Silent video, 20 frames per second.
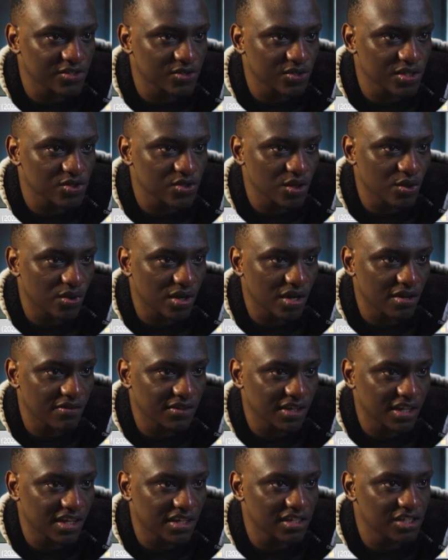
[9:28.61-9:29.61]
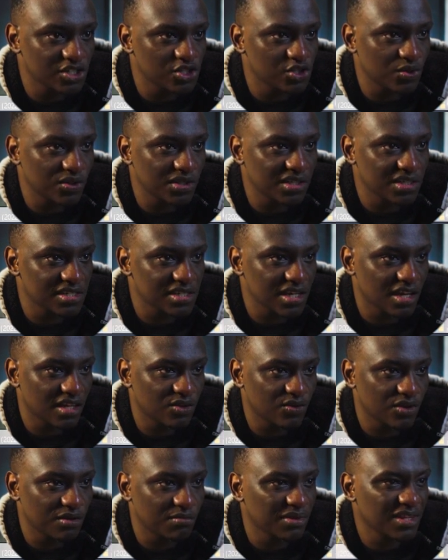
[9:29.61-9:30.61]
So that's why we're having an issue with this
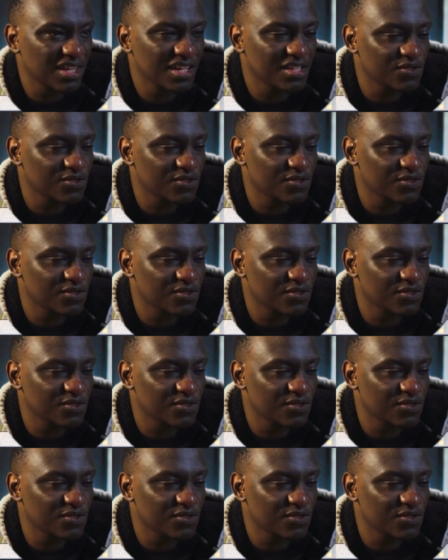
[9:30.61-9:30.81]
other one, but